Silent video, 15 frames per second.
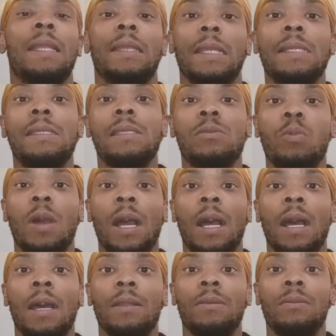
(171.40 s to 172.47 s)
this is
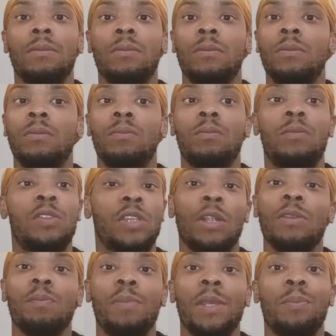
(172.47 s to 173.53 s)
why
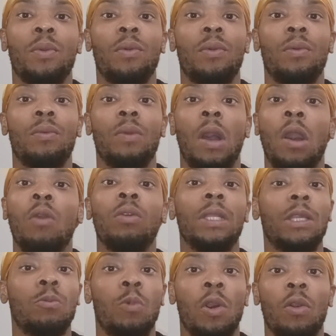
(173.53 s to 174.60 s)
certain people
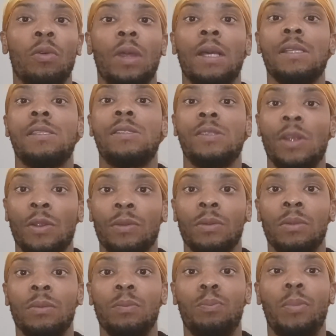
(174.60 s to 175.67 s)
only want a
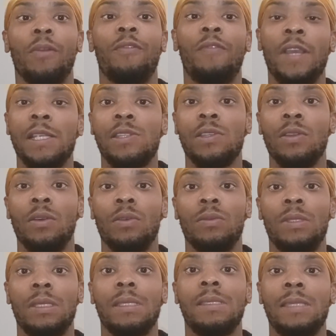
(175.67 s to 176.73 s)
certain professional
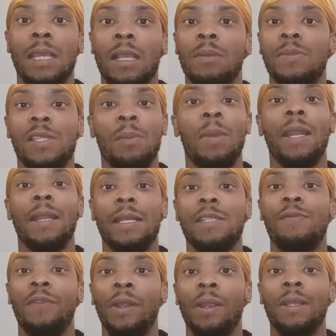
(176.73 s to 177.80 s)
to stick them, somebody that's
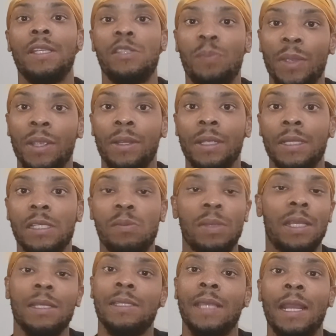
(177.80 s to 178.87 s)
very experienced,
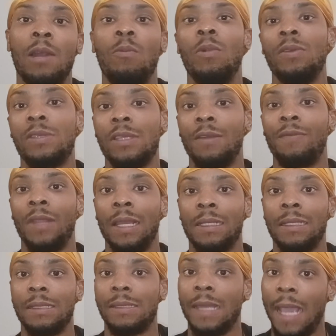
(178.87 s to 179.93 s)
because they don't want stuff like
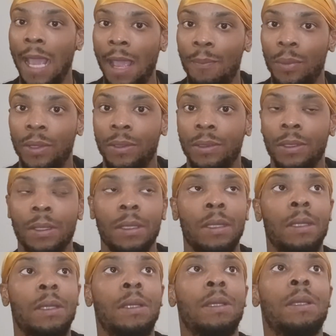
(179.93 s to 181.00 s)
this to happen.
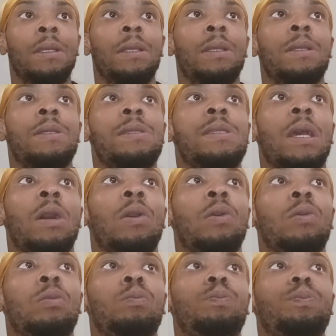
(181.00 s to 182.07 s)
So